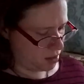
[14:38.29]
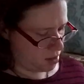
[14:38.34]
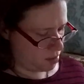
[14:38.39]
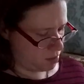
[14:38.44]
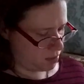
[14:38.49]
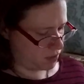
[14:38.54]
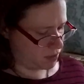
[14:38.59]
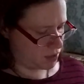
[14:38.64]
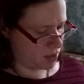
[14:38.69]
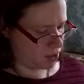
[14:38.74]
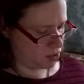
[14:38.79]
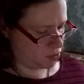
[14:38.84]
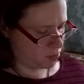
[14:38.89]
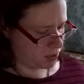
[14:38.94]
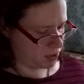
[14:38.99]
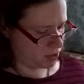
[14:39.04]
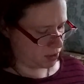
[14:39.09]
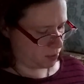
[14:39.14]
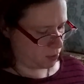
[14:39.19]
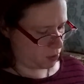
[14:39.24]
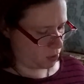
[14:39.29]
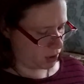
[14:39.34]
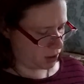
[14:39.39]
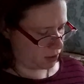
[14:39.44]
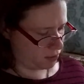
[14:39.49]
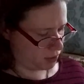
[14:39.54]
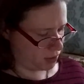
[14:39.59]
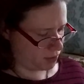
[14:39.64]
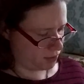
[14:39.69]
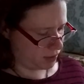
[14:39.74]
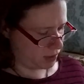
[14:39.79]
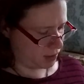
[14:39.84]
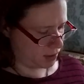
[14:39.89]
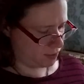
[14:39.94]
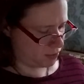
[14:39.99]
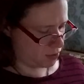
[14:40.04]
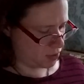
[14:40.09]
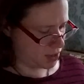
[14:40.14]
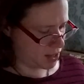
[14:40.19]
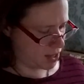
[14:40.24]
Besides, what's the point of living
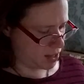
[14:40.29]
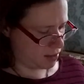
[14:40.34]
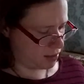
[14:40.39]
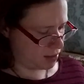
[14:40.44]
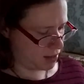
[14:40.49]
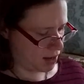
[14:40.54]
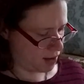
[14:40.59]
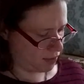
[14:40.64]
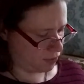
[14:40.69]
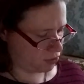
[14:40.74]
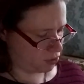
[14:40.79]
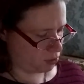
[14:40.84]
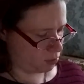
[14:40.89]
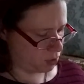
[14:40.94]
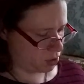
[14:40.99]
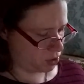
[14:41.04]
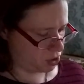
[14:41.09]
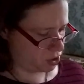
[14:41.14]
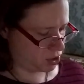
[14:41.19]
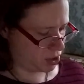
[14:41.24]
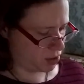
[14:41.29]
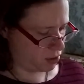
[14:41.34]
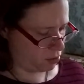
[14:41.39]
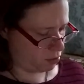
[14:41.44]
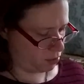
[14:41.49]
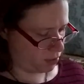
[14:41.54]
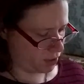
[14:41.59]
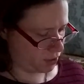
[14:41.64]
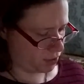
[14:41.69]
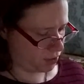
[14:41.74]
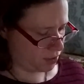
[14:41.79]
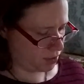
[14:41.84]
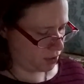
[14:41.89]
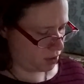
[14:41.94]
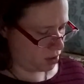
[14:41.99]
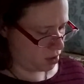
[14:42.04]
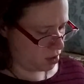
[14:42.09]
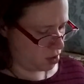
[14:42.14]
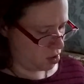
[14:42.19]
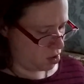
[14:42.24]
if you can't have someone to share it with?
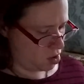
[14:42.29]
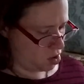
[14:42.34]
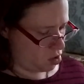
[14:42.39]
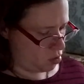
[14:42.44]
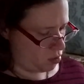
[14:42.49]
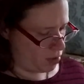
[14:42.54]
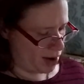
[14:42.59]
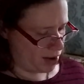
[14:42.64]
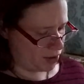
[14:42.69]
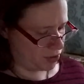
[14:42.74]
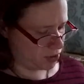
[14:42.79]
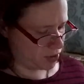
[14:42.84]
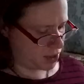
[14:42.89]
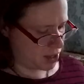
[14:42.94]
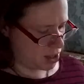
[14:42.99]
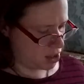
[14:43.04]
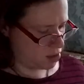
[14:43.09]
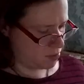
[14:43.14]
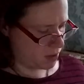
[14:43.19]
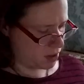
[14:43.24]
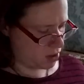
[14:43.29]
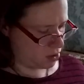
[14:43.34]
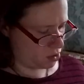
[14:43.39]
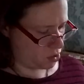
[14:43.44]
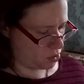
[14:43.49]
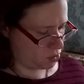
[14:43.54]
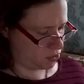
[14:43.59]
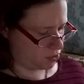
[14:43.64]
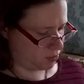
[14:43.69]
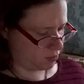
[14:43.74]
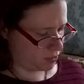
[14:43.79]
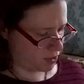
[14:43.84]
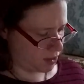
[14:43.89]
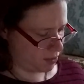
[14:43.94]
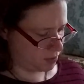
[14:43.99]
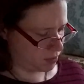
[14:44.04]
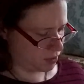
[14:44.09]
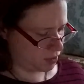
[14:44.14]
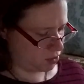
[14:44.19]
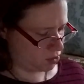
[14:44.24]
While it's okay to be alone
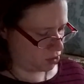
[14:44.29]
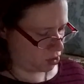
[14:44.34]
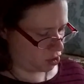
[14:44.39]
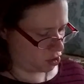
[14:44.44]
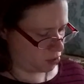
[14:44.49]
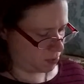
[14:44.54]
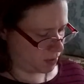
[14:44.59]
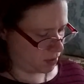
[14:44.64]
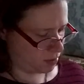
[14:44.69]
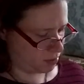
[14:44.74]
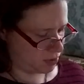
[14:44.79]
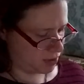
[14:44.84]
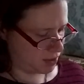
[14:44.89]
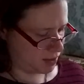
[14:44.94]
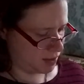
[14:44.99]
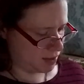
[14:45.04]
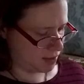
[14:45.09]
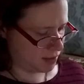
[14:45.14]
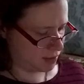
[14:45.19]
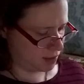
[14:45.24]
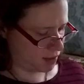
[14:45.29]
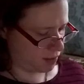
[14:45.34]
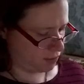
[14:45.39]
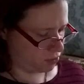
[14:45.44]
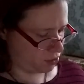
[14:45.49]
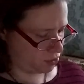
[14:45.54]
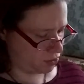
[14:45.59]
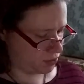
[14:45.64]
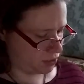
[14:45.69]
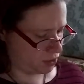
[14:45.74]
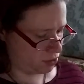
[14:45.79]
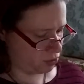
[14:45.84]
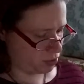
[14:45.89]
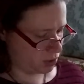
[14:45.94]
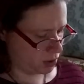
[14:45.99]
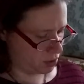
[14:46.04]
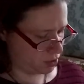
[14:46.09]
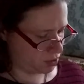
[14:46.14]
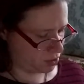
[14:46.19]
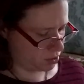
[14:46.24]
sometimes, it starts to become tedious after a
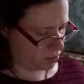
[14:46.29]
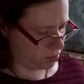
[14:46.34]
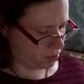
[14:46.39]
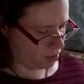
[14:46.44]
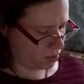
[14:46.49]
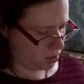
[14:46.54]
century or two.